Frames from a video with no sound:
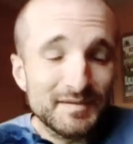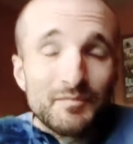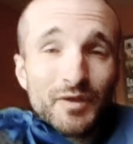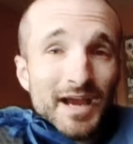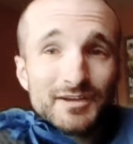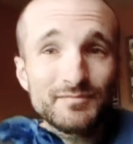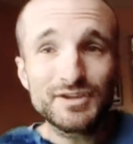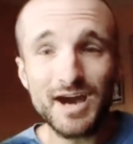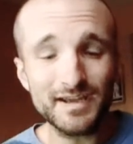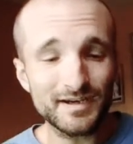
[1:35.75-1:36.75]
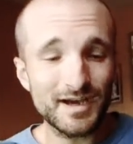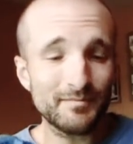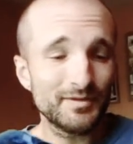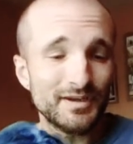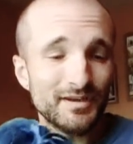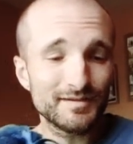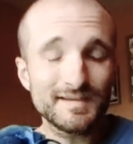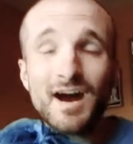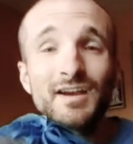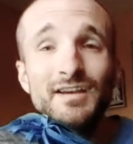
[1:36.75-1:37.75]
some random giant company,
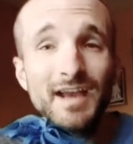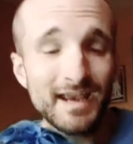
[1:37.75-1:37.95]
Saucony.